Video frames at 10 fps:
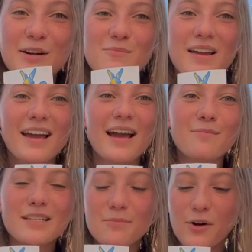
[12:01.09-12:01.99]

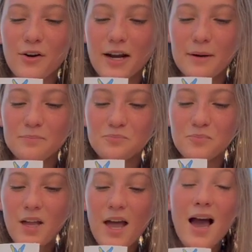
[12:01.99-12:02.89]
BA/MD program.
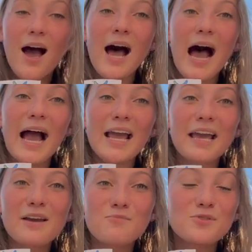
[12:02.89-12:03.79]

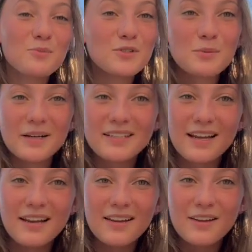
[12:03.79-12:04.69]
I am super
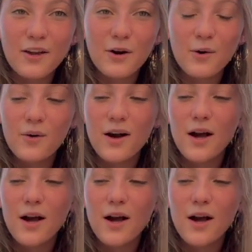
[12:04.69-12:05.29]
excited to go.